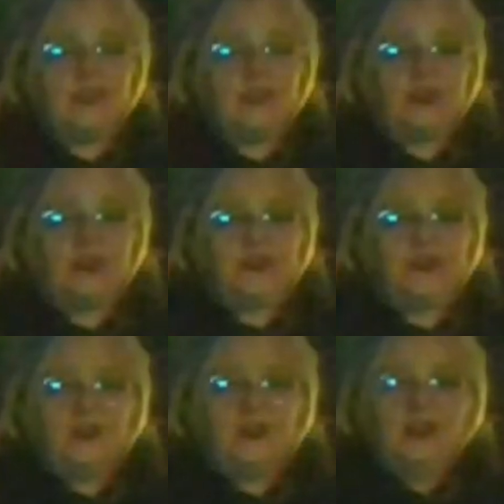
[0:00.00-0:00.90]
with her,
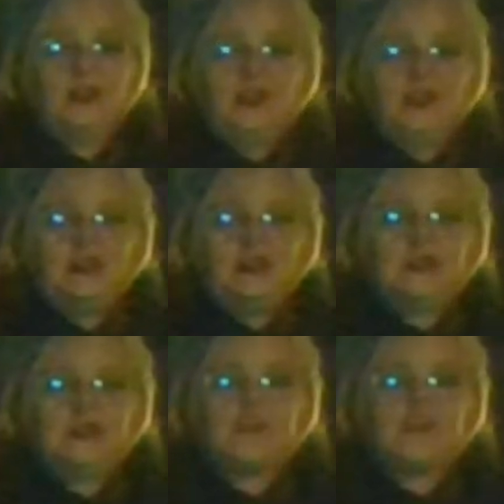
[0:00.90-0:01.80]

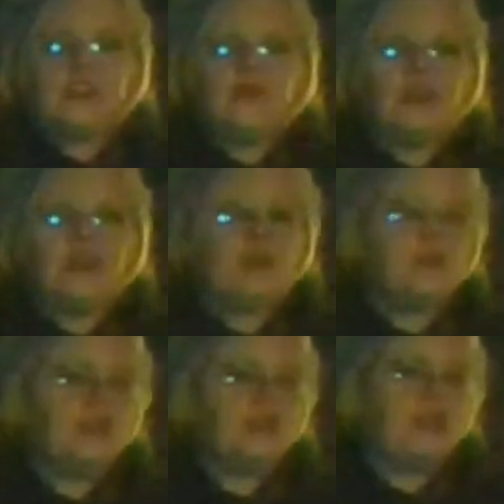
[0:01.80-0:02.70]
especially when
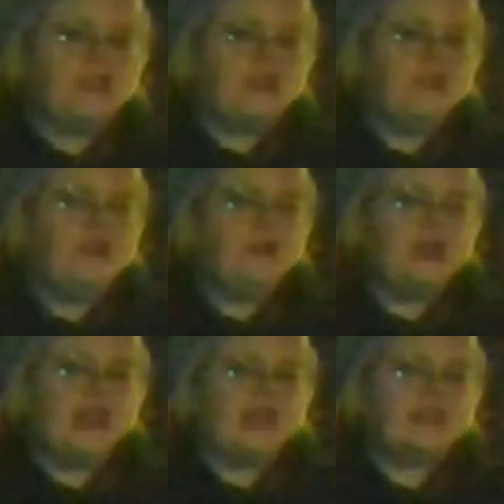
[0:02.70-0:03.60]
unexplained activity
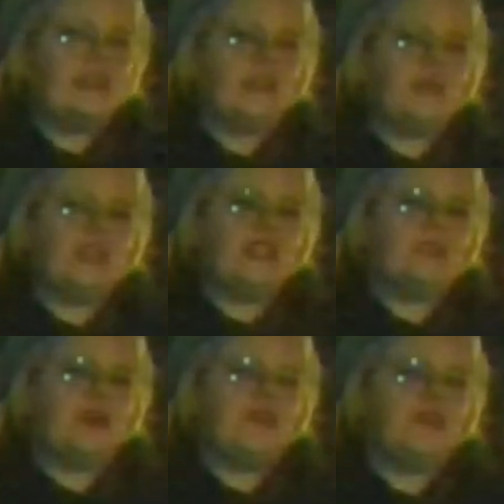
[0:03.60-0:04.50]
began to take place
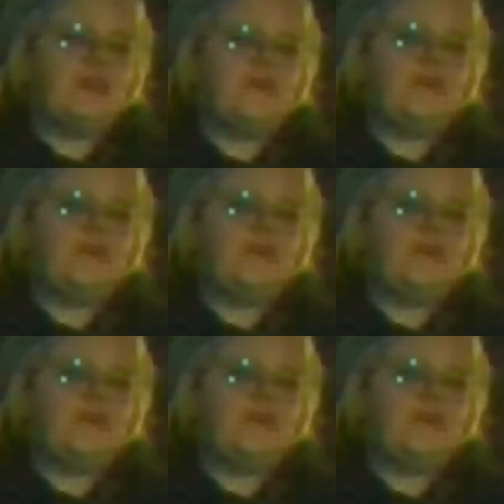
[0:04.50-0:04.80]
around her.